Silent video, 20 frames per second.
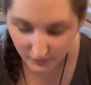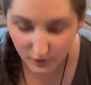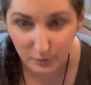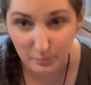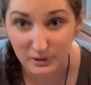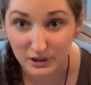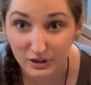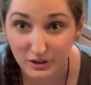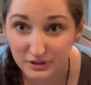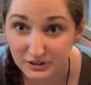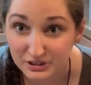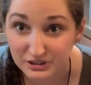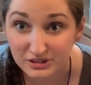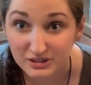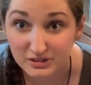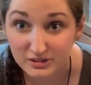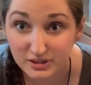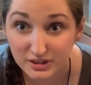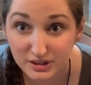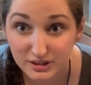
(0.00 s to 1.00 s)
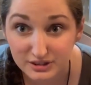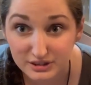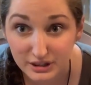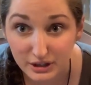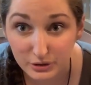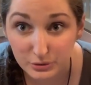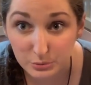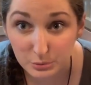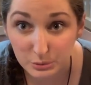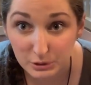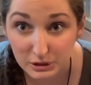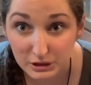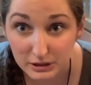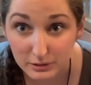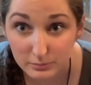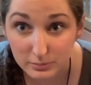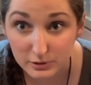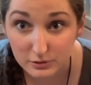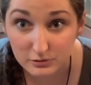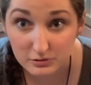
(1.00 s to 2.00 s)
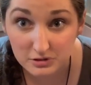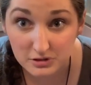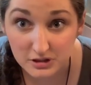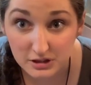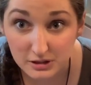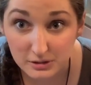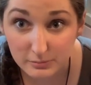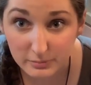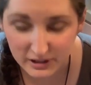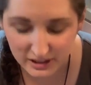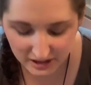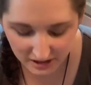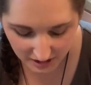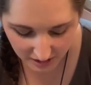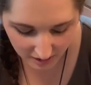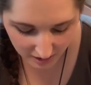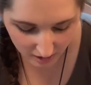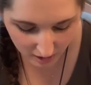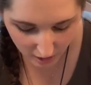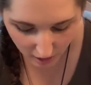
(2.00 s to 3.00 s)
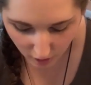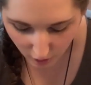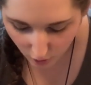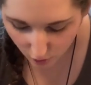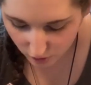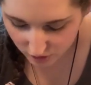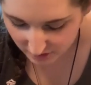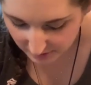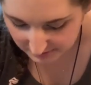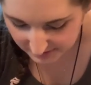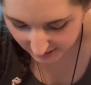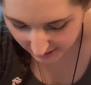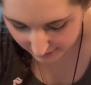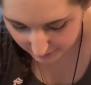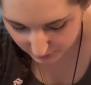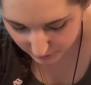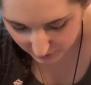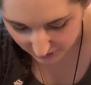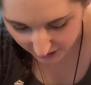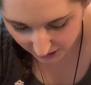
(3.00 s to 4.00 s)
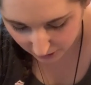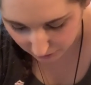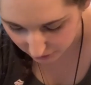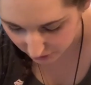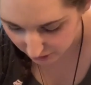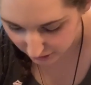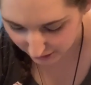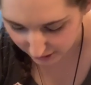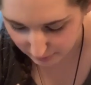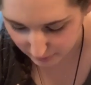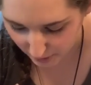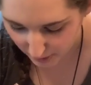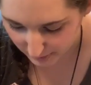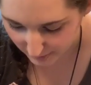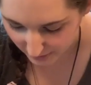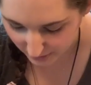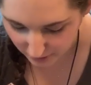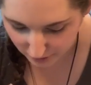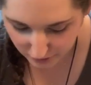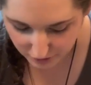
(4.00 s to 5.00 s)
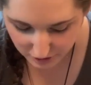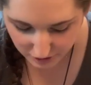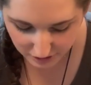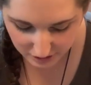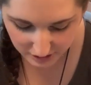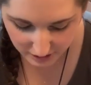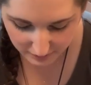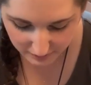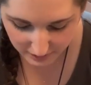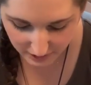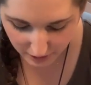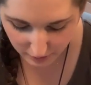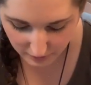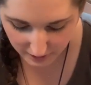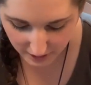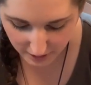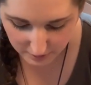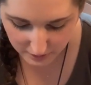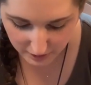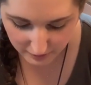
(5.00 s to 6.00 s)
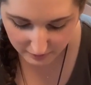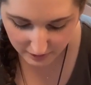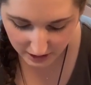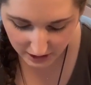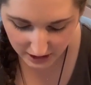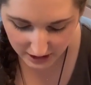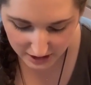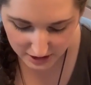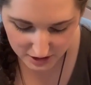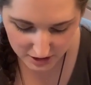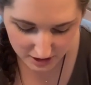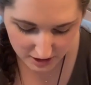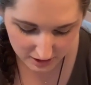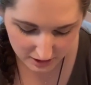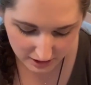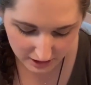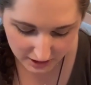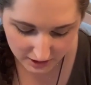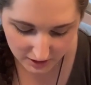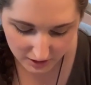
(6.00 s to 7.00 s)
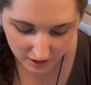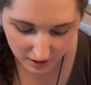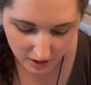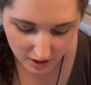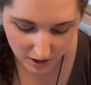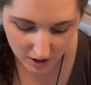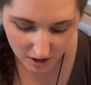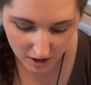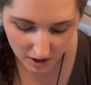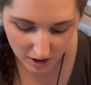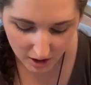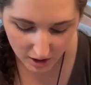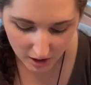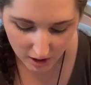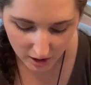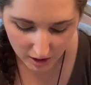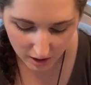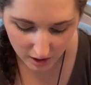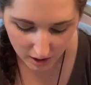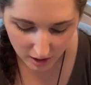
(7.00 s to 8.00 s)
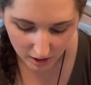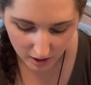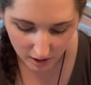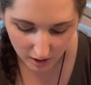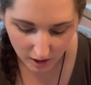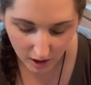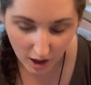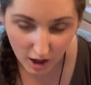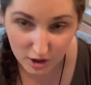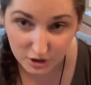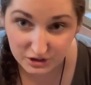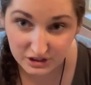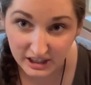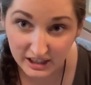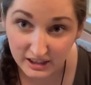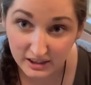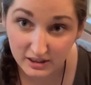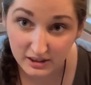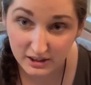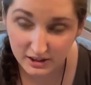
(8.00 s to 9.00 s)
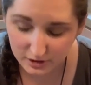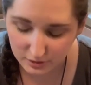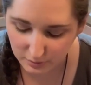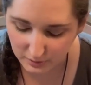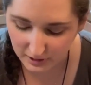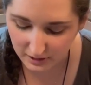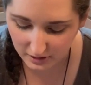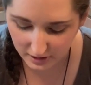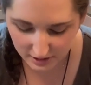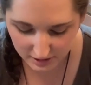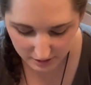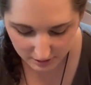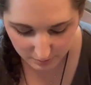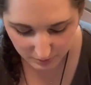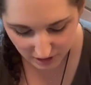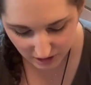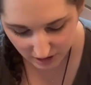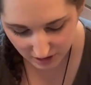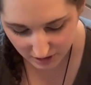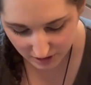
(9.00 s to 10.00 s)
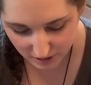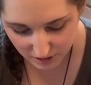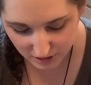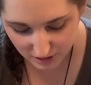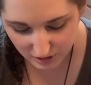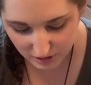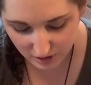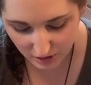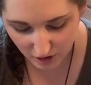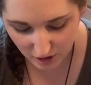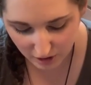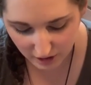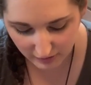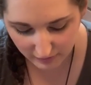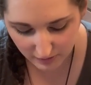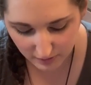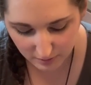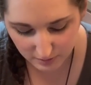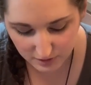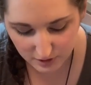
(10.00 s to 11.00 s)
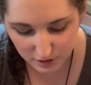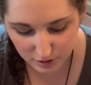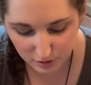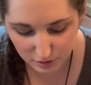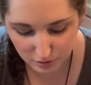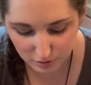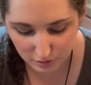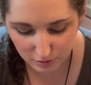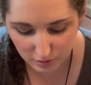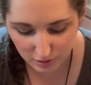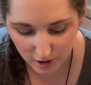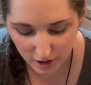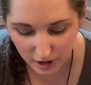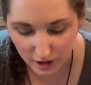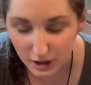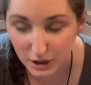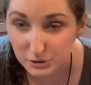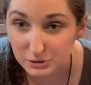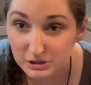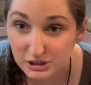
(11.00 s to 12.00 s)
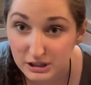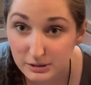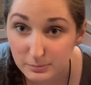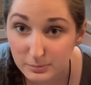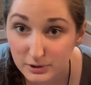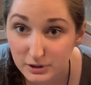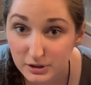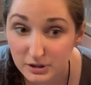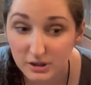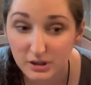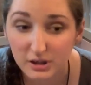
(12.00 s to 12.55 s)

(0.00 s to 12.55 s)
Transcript: oh my god, this is gonna sound really bougie, but sometimes when I go to like Barbados or stuff, like when I'm on vacation, like I'll take these with us because I'll give them to our housekeeper